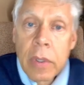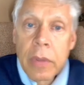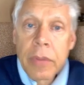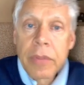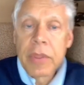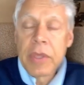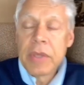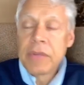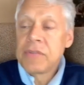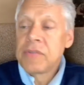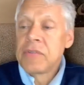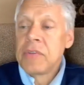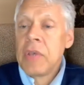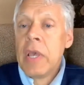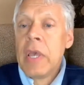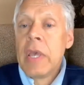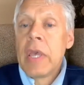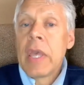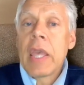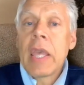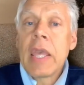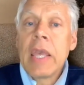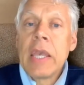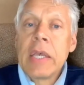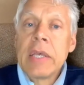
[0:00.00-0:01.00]
This
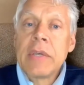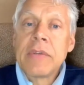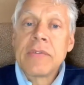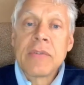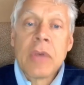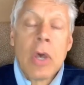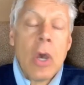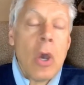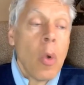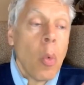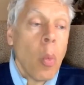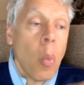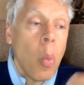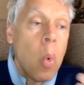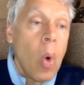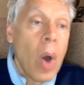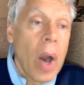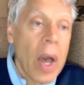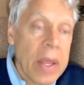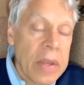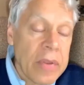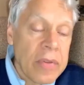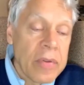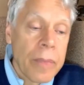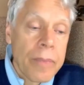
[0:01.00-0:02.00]
is
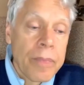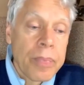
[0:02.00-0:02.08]
what